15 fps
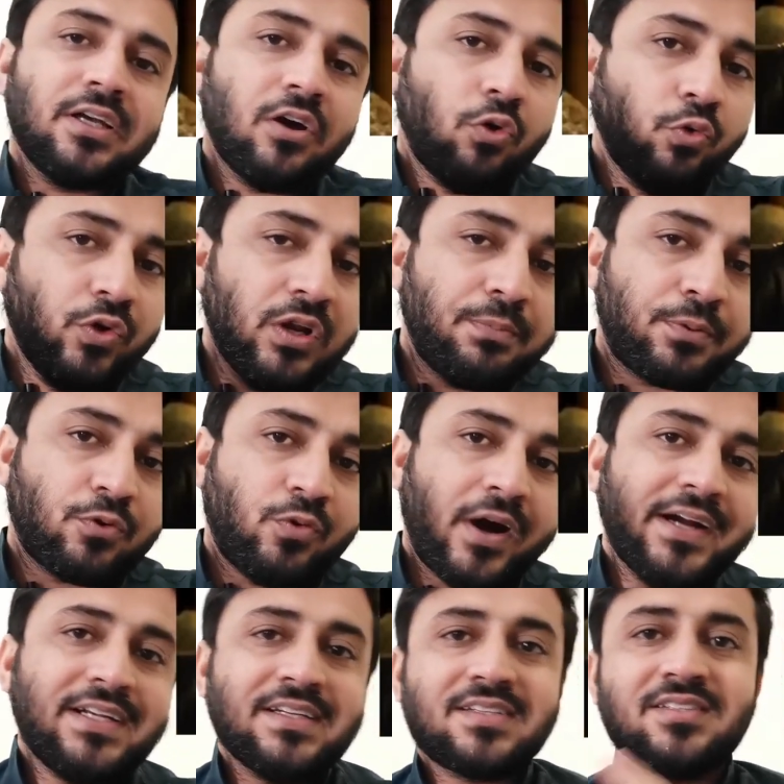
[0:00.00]
will
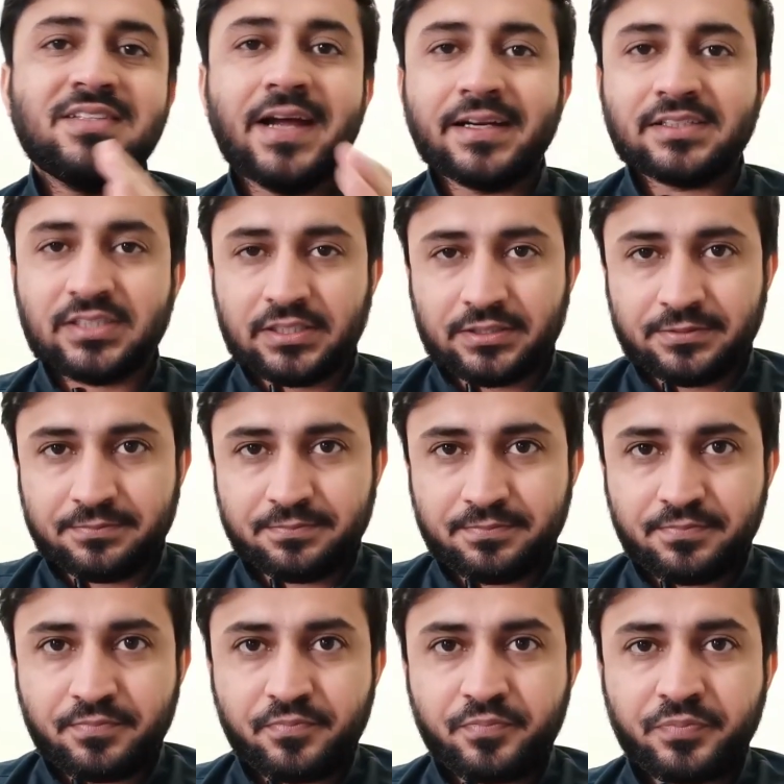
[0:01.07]
provide us that
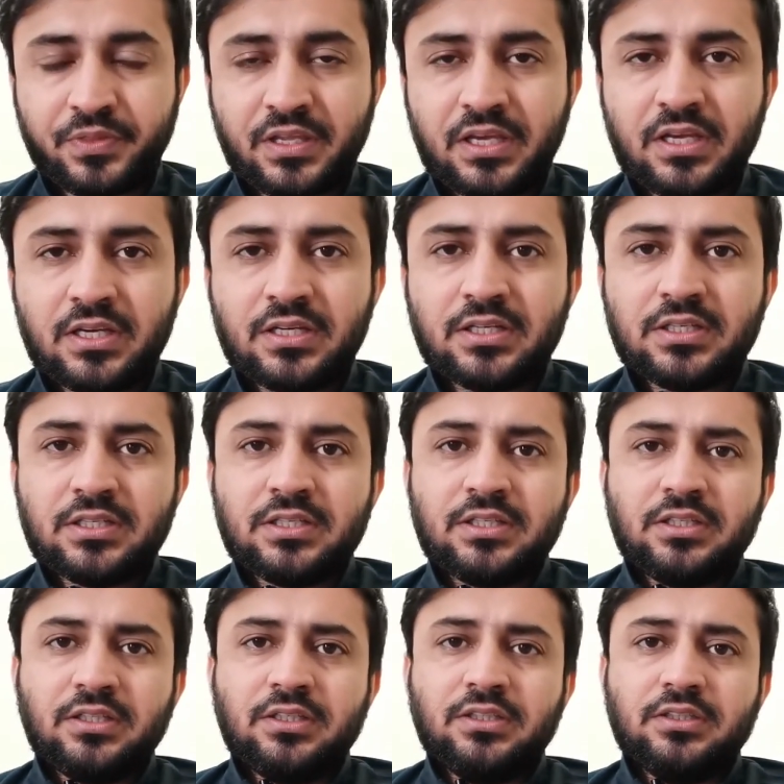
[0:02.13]

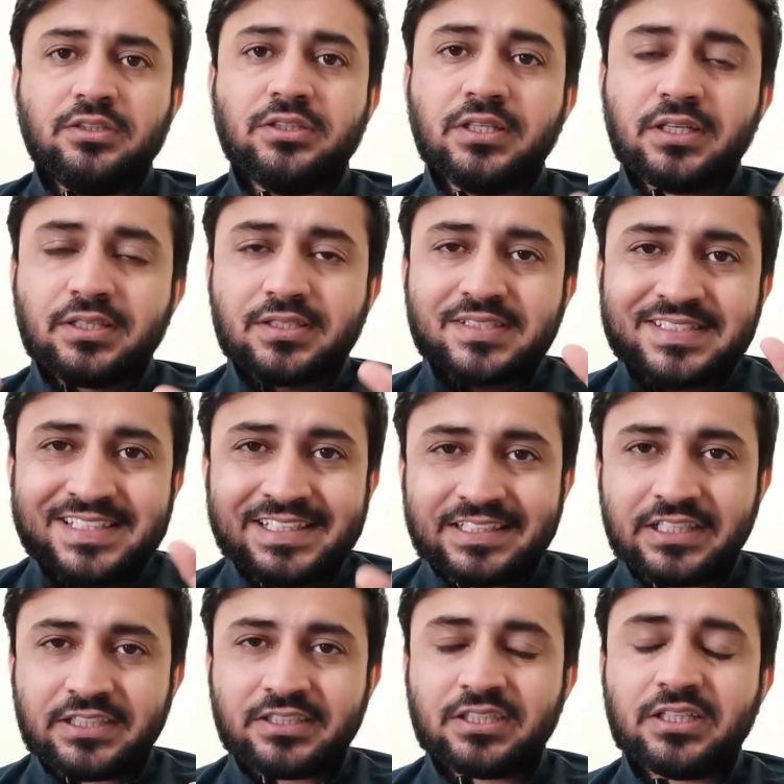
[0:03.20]
thing. The
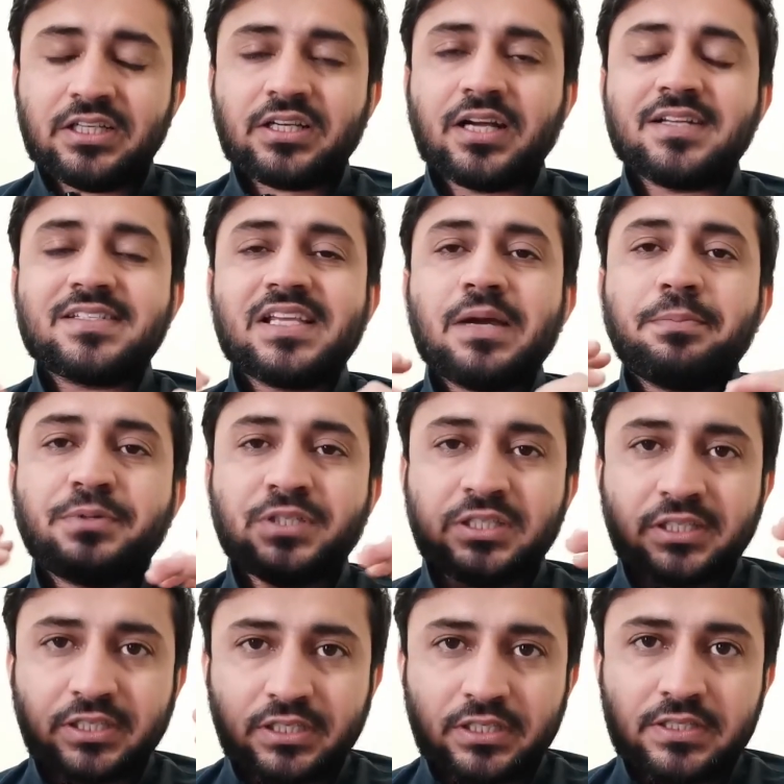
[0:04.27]
secret concept
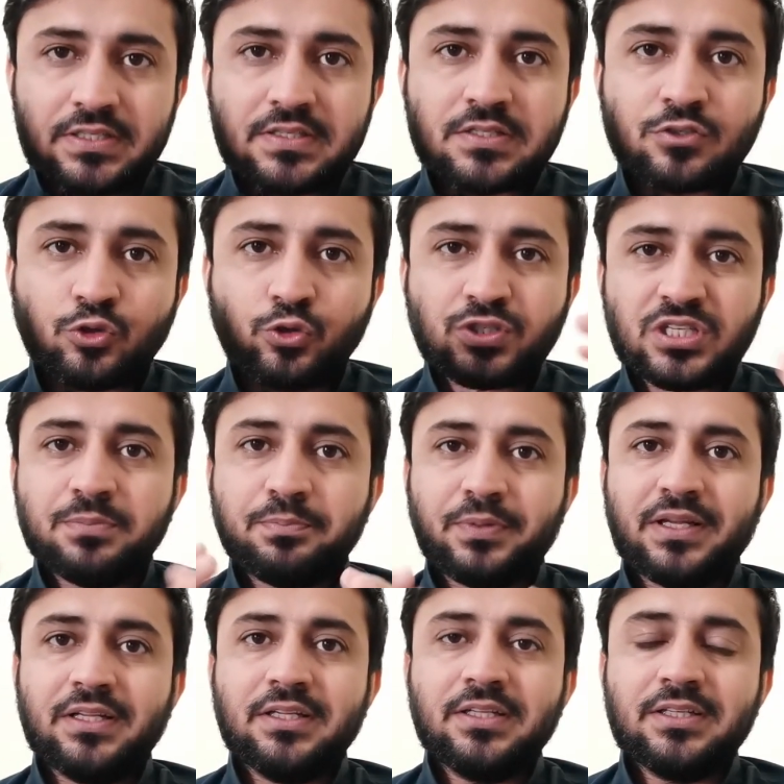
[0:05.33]
is so
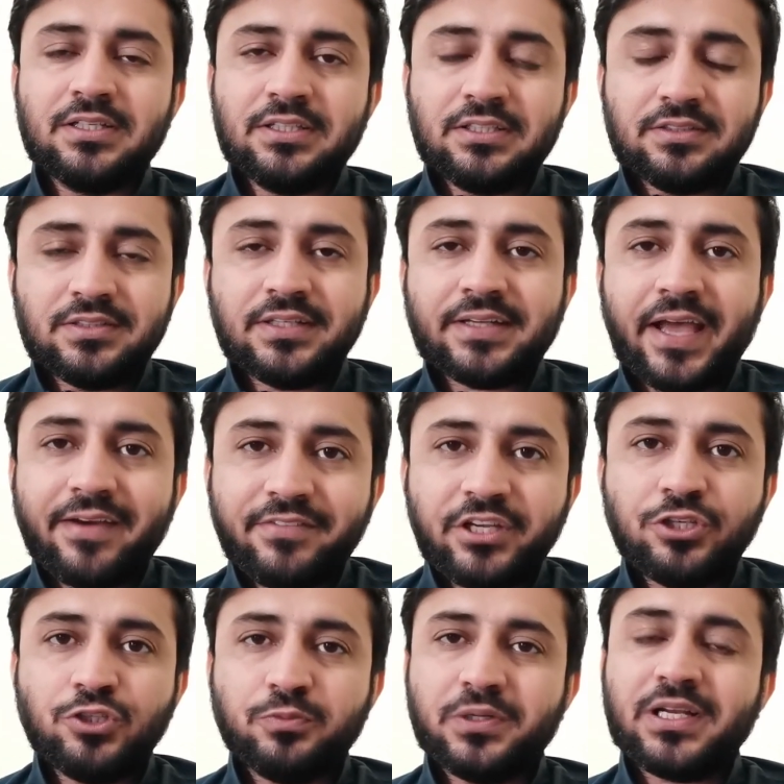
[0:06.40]
simple that every
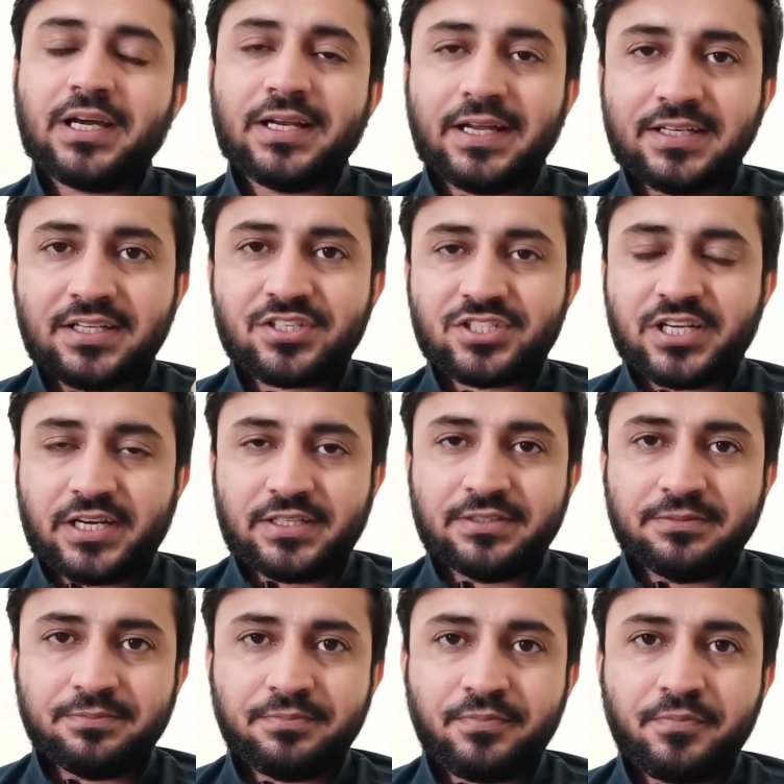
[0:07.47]
human can understand.
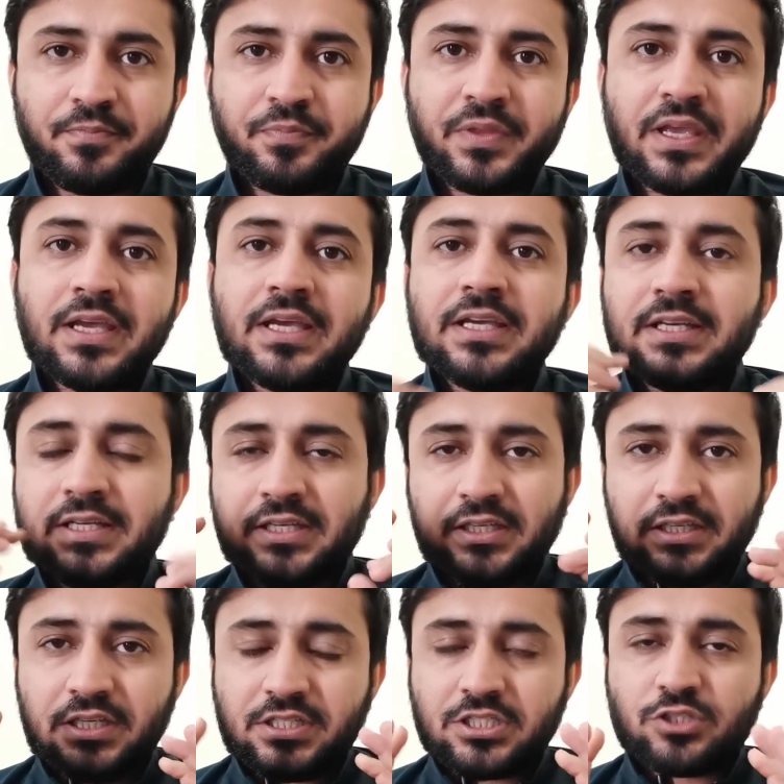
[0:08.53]

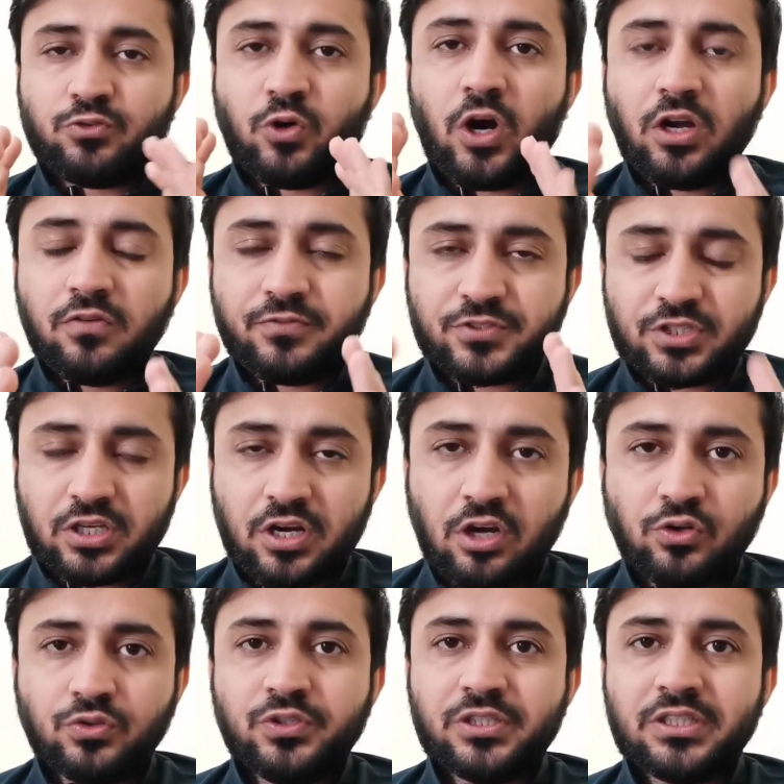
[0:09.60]
It revolves
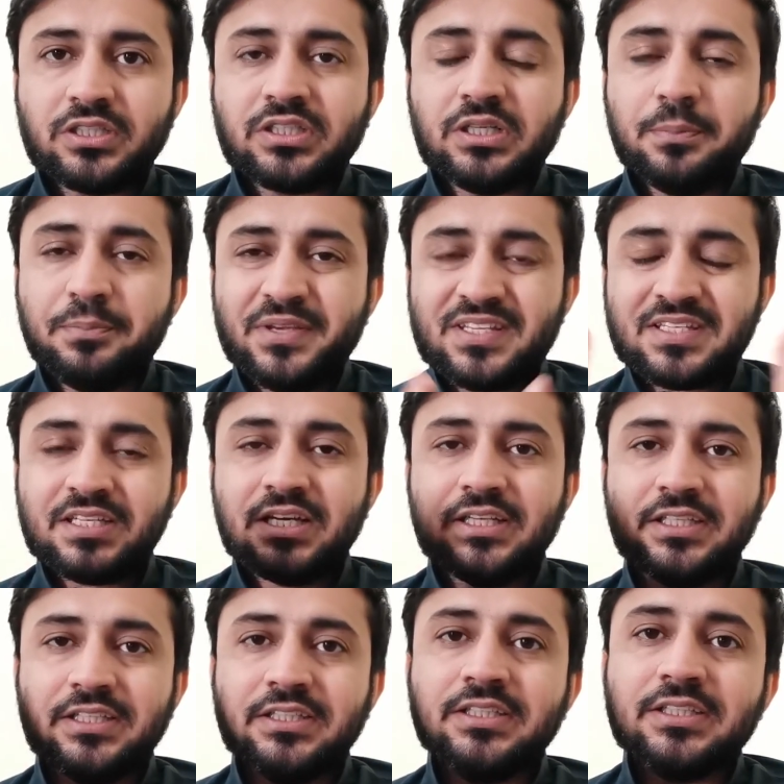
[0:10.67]
around
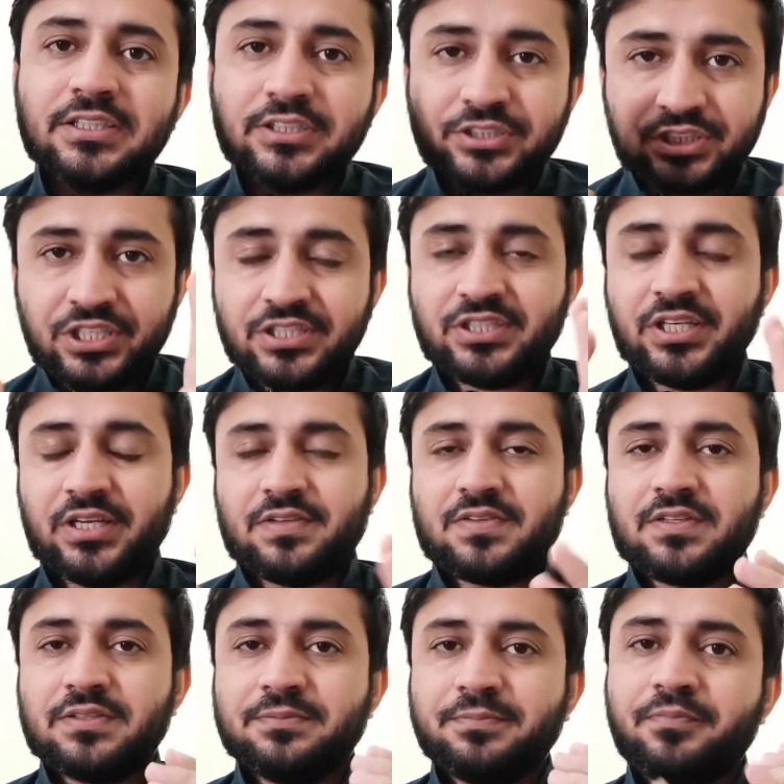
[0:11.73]
basically three things.
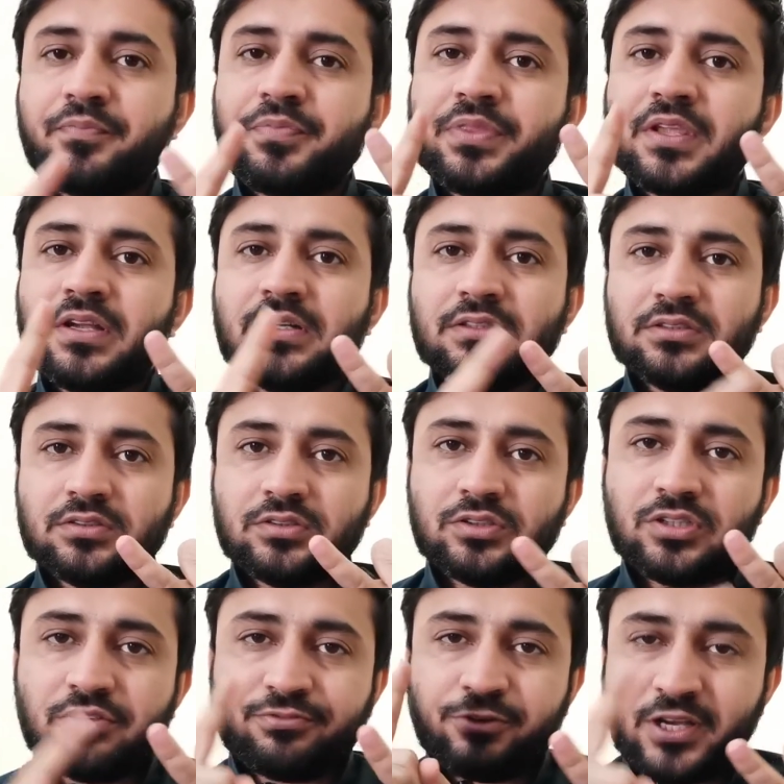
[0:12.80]

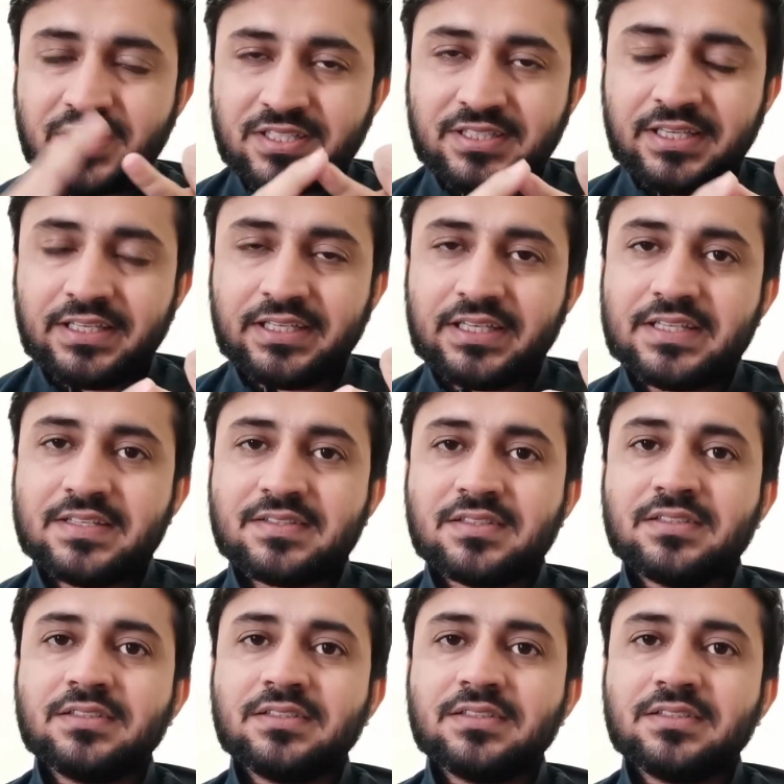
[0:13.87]
The first thing is